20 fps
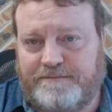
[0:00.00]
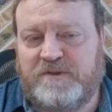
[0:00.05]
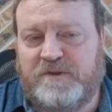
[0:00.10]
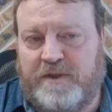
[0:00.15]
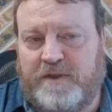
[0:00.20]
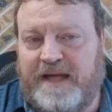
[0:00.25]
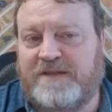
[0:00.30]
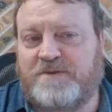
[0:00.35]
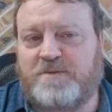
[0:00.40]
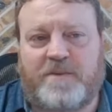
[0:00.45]

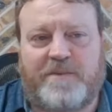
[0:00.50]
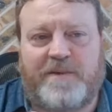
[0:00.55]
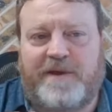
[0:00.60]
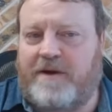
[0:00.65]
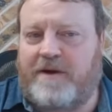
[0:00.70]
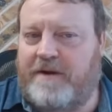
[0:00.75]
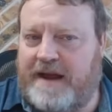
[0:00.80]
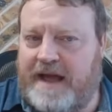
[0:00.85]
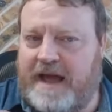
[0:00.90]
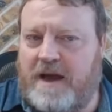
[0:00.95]
So that's where we
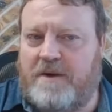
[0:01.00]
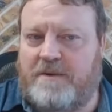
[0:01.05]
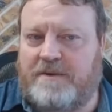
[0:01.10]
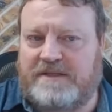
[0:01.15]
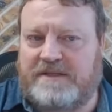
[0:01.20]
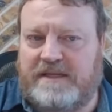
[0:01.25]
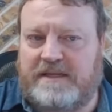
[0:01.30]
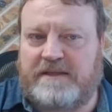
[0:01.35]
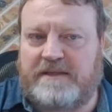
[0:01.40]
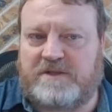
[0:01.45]
are now,
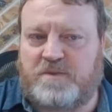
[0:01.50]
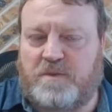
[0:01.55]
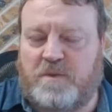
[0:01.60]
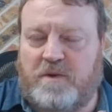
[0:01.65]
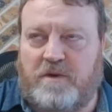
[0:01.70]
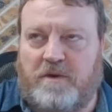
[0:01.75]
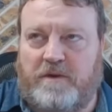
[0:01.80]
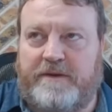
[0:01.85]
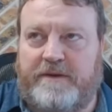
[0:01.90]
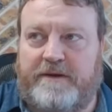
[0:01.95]
is in this
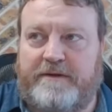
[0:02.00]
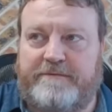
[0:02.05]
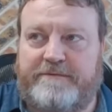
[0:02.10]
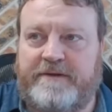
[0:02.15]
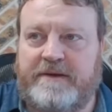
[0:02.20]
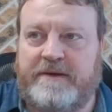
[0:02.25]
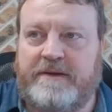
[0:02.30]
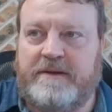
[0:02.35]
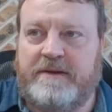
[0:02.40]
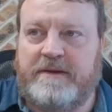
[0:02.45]
world
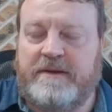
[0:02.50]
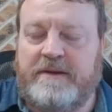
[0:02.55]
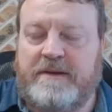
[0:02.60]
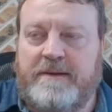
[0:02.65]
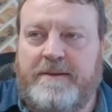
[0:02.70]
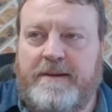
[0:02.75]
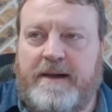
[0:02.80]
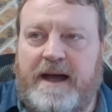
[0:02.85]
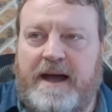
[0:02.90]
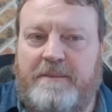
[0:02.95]
of,
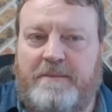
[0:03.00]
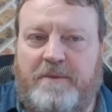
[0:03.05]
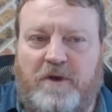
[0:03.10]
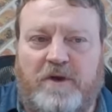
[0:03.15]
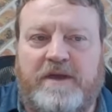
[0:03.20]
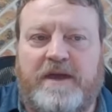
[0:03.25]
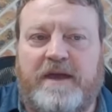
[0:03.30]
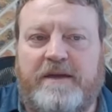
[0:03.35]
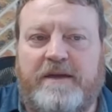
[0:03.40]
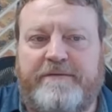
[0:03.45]
I'm
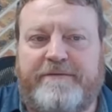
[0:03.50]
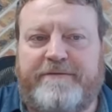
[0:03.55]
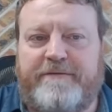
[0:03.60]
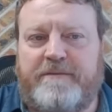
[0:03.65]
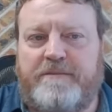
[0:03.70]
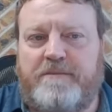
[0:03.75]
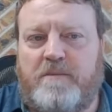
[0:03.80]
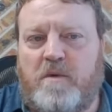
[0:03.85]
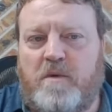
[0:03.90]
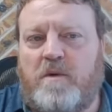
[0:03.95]
looking
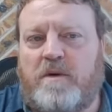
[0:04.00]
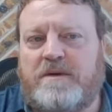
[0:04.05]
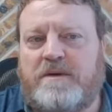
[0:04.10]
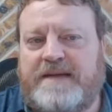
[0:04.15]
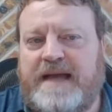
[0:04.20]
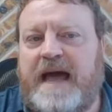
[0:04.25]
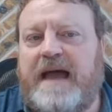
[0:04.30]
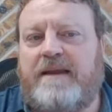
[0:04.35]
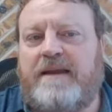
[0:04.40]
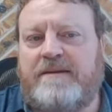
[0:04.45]
for more
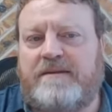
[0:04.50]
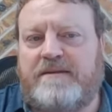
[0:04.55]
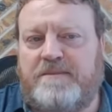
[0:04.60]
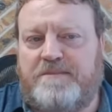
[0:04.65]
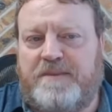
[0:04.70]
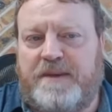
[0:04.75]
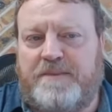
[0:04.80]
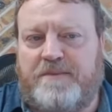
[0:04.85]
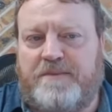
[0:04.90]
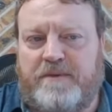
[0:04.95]

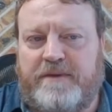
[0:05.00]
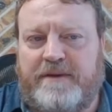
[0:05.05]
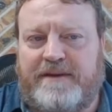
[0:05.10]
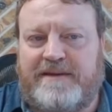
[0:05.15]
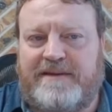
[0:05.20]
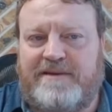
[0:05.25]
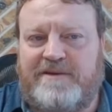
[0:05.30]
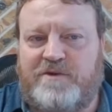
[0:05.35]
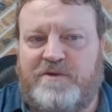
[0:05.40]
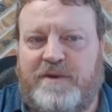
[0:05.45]
talented people that
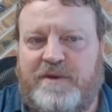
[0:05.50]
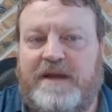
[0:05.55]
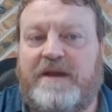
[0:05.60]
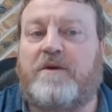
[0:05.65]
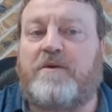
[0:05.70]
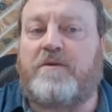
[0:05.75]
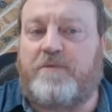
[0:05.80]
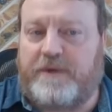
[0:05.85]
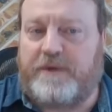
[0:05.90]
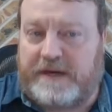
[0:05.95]
can do
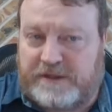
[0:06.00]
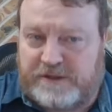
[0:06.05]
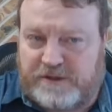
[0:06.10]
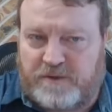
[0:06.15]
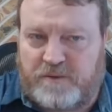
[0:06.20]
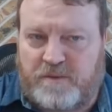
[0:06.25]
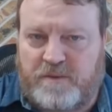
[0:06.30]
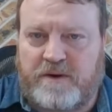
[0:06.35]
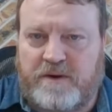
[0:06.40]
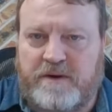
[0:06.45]

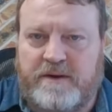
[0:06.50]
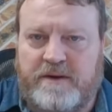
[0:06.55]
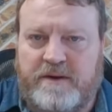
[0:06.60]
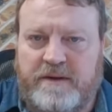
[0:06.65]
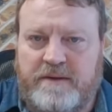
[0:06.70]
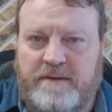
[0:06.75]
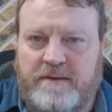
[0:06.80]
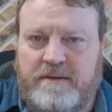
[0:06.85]
integration work.